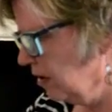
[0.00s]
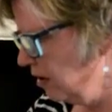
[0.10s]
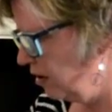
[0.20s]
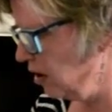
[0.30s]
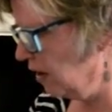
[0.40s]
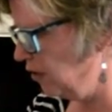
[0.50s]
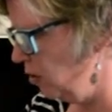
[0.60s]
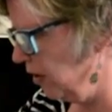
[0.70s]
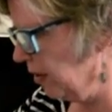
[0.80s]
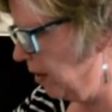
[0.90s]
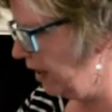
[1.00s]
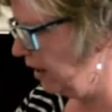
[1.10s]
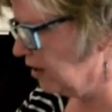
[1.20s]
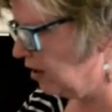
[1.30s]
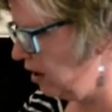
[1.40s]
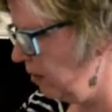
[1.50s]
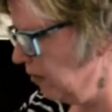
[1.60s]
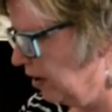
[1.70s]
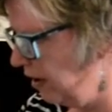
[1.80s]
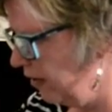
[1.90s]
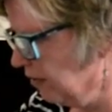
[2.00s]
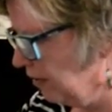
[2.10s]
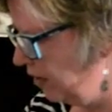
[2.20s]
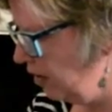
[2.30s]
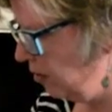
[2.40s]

soft you want them. I like to cook them for another 15-20